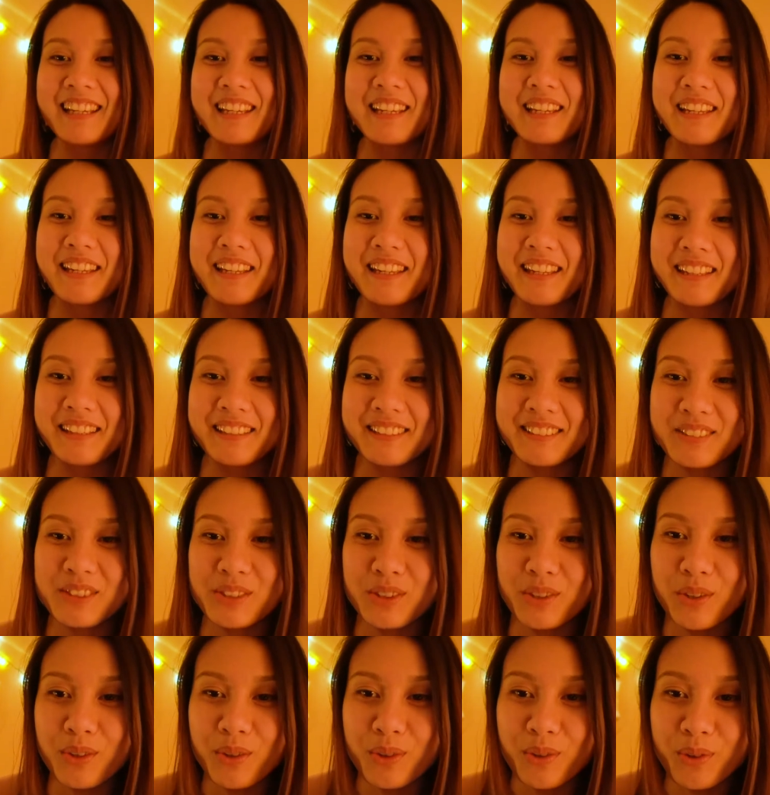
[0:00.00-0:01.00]
And
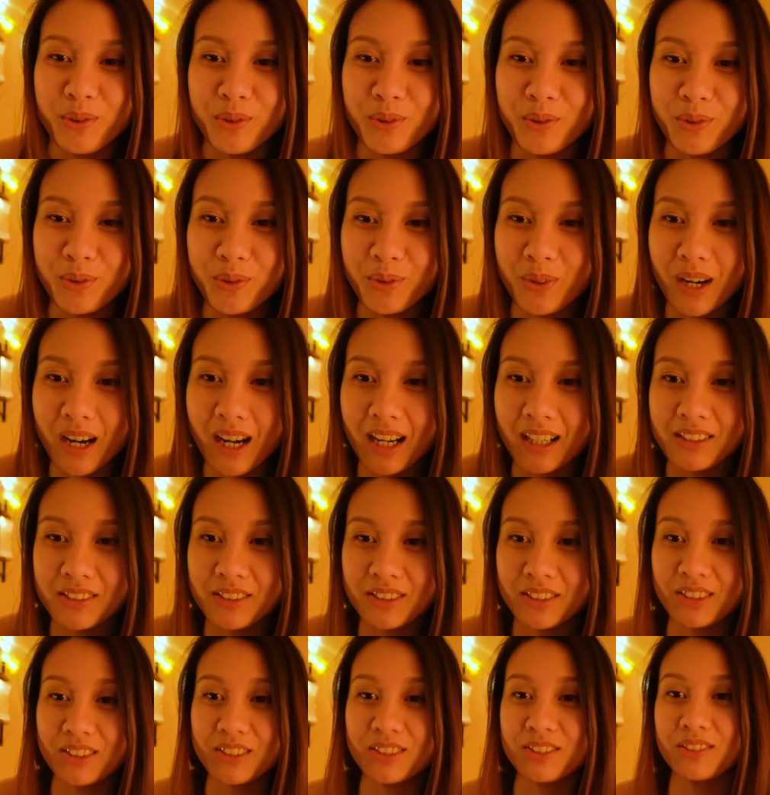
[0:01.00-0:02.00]
so I
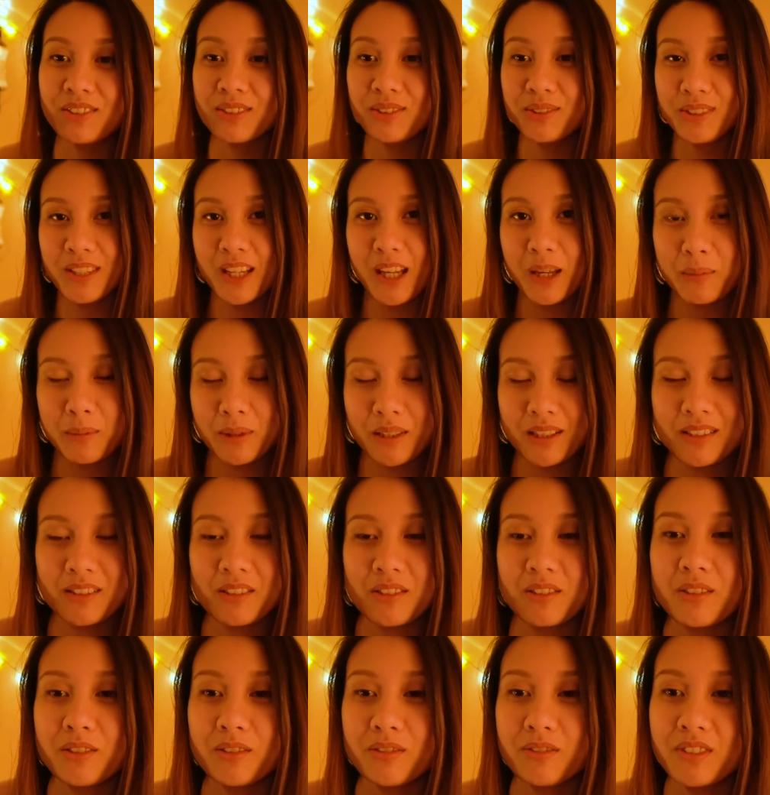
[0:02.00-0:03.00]
took two dab
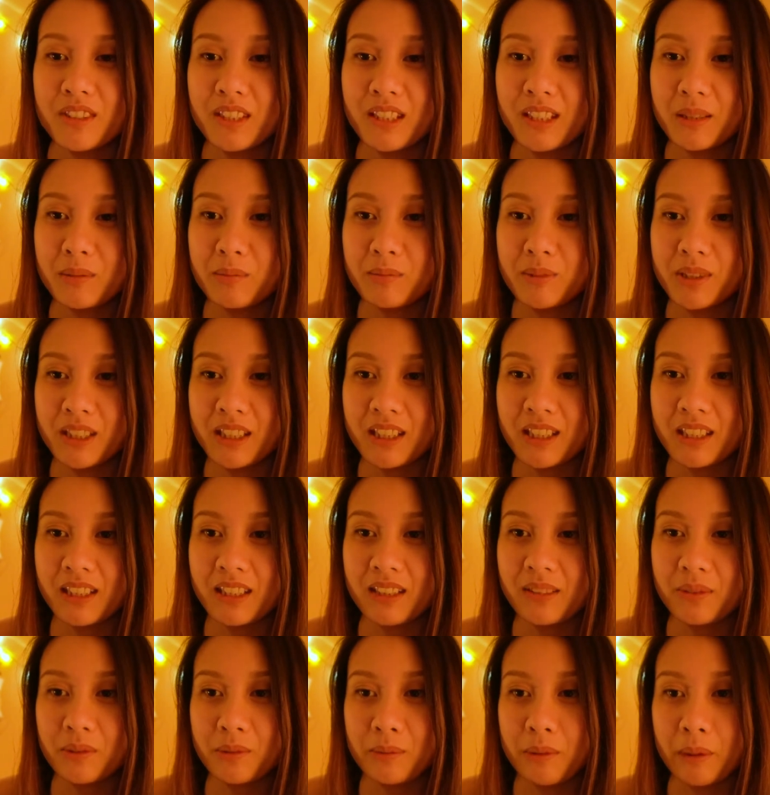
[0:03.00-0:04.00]
hits of D M
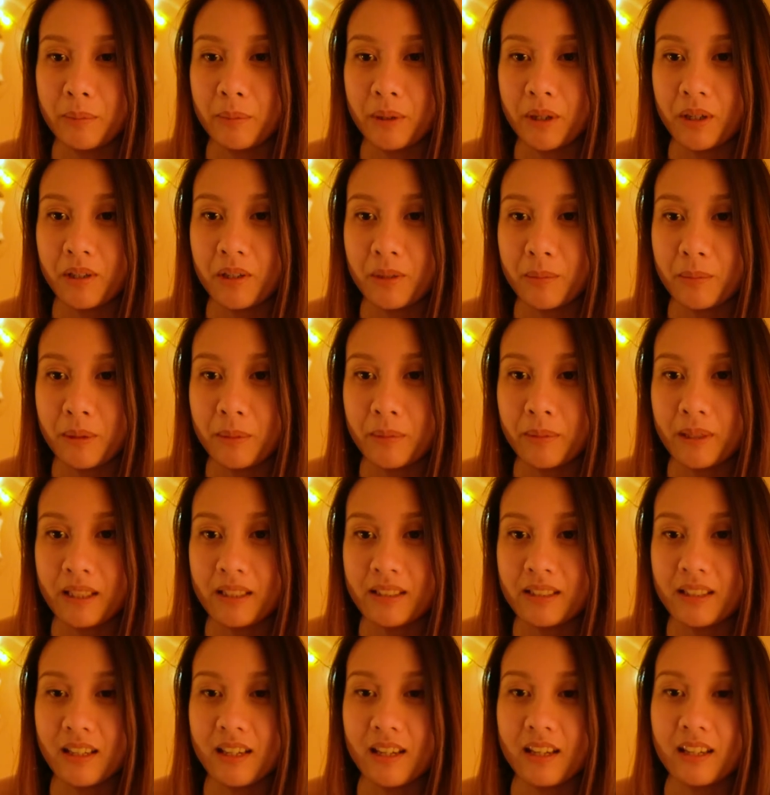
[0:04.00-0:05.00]
T with my partner by my
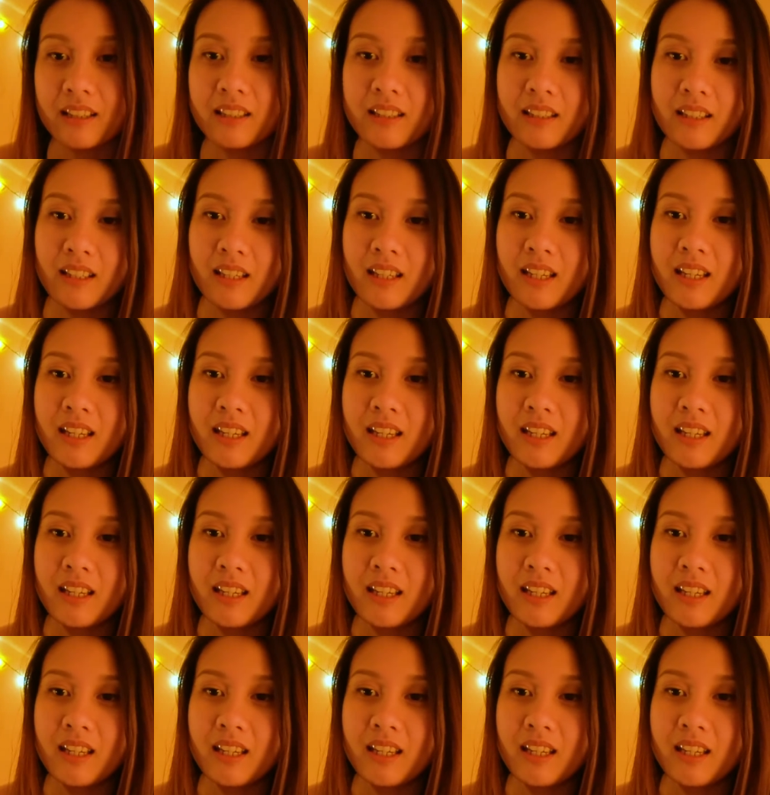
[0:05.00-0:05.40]
side.